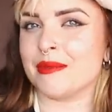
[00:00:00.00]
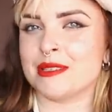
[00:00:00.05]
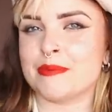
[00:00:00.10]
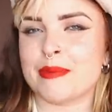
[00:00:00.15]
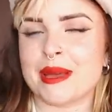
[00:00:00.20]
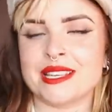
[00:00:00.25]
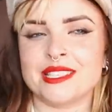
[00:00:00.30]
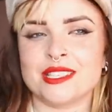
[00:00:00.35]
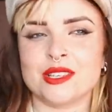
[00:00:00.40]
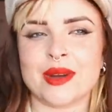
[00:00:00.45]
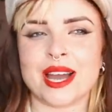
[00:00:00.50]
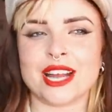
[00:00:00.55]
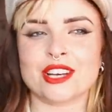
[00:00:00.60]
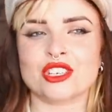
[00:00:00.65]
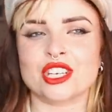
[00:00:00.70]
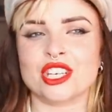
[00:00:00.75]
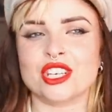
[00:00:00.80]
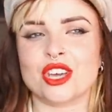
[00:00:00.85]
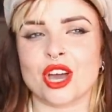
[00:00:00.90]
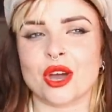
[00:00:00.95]
It's best to
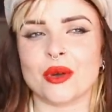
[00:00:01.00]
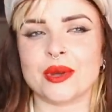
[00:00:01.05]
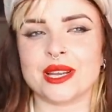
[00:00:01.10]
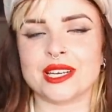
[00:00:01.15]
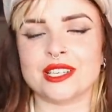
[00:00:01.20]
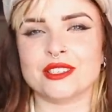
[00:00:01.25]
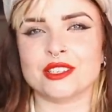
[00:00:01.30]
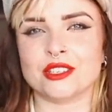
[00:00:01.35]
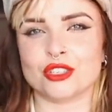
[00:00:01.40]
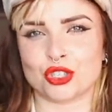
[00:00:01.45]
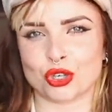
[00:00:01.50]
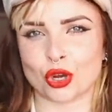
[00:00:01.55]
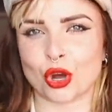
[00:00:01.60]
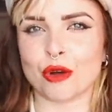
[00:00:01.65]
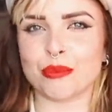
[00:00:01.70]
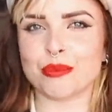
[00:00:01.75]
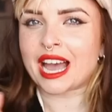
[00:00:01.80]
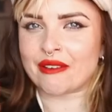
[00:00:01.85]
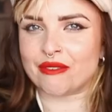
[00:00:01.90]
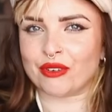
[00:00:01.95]
actually go into
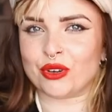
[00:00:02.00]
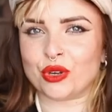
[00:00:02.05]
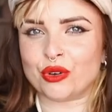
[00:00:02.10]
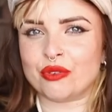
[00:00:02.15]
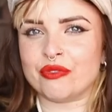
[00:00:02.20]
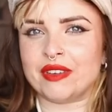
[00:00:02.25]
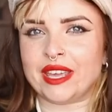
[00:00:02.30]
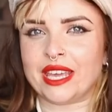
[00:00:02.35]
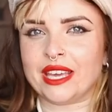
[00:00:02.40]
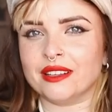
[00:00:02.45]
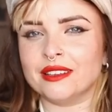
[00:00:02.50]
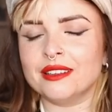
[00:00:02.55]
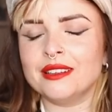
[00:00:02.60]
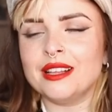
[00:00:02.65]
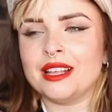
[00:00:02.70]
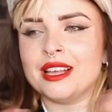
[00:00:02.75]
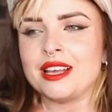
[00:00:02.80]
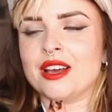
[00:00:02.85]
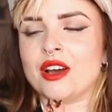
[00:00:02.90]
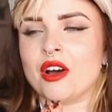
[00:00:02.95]
shop, have a good
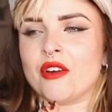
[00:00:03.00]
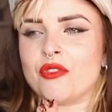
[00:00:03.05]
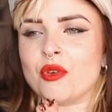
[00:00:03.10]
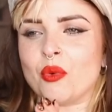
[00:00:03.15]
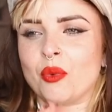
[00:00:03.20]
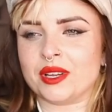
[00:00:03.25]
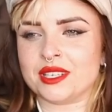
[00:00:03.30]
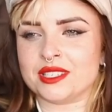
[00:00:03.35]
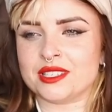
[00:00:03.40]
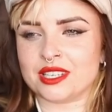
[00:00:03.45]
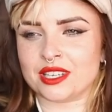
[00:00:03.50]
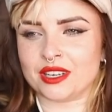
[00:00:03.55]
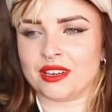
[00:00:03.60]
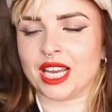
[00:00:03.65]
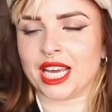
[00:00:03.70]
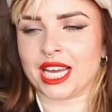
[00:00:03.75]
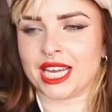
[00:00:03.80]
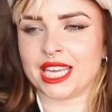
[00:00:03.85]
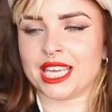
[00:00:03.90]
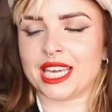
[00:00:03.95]
feel of the ones that you
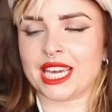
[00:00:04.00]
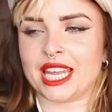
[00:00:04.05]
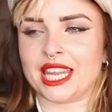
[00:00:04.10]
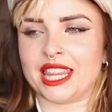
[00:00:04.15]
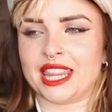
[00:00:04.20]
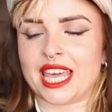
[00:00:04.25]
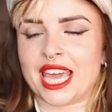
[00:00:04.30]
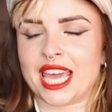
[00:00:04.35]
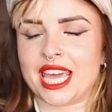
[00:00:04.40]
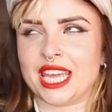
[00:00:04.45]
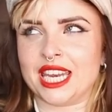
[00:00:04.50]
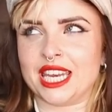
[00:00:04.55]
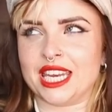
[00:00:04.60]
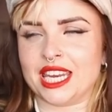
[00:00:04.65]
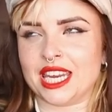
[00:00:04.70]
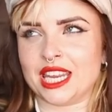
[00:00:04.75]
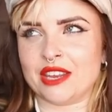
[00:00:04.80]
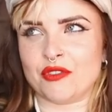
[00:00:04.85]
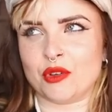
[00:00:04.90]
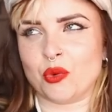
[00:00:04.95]
like, and
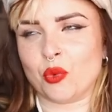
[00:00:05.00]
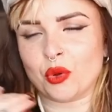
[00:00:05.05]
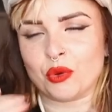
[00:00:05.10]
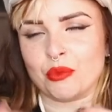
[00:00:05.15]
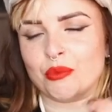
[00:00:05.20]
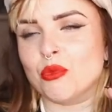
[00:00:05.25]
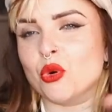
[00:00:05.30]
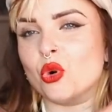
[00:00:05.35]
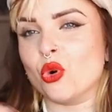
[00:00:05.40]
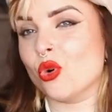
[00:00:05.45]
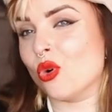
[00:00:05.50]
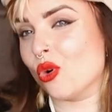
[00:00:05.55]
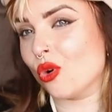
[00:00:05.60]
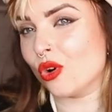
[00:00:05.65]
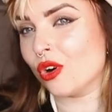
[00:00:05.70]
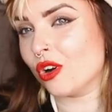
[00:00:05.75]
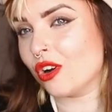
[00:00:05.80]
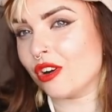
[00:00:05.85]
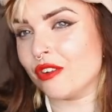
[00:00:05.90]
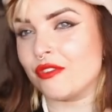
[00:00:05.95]
then if you want
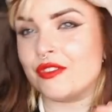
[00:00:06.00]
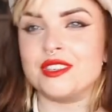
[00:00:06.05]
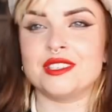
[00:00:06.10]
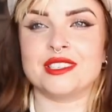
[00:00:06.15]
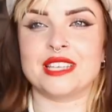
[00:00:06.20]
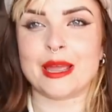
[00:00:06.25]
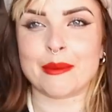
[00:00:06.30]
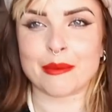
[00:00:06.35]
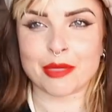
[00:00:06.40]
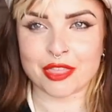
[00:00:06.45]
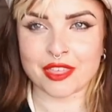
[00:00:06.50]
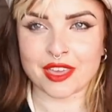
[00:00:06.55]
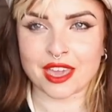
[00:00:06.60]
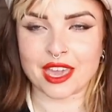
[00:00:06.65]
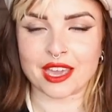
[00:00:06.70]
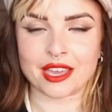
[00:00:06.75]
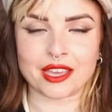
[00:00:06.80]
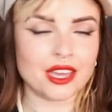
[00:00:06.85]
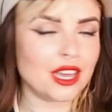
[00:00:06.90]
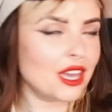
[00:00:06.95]
more of the same
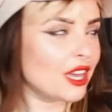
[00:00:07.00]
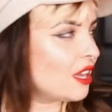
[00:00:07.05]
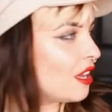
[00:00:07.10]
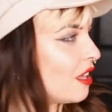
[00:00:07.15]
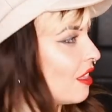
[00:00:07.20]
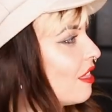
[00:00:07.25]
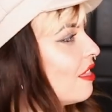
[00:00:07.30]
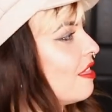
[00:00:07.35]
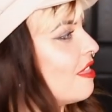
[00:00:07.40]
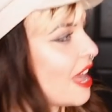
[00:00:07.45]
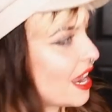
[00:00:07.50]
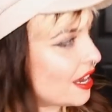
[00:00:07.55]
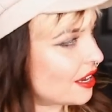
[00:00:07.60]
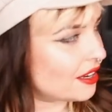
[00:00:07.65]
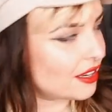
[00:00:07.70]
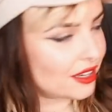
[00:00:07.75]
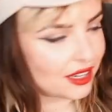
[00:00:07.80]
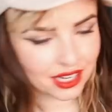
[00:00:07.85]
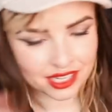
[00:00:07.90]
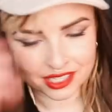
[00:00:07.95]
thing,
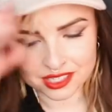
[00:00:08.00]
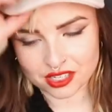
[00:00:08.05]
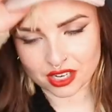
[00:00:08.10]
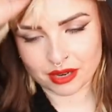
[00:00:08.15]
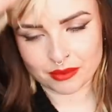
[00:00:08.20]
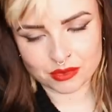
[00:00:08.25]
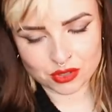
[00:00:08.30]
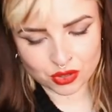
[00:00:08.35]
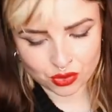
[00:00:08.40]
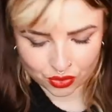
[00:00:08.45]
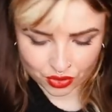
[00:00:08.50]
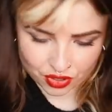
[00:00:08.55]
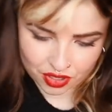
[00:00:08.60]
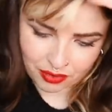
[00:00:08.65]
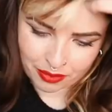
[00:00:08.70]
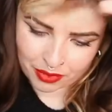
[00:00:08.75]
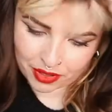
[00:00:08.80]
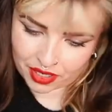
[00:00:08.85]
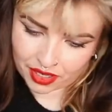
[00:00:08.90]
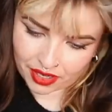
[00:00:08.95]
then it's time to order
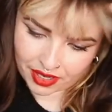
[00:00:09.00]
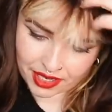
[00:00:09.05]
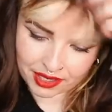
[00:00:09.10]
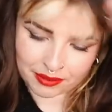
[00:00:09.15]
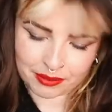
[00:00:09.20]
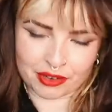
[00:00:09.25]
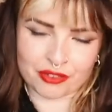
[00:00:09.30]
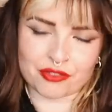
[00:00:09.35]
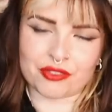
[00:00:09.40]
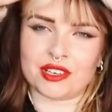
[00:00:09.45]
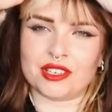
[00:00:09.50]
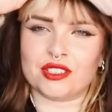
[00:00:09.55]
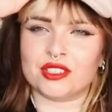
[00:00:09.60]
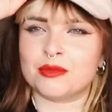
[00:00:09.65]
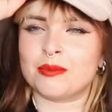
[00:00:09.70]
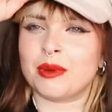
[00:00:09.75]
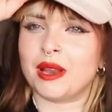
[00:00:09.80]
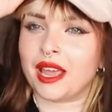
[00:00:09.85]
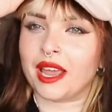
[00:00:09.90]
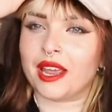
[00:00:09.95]
them online. My friend
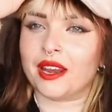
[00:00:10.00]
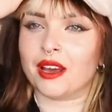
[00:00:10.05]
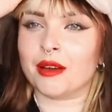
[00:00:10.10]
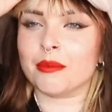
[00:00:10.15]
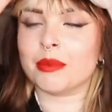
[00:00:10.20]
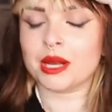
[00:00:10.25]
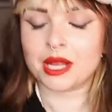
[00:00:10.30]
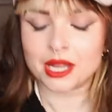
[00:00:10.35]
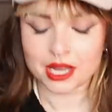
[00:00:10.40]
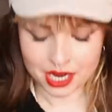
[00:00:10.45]
just playing up.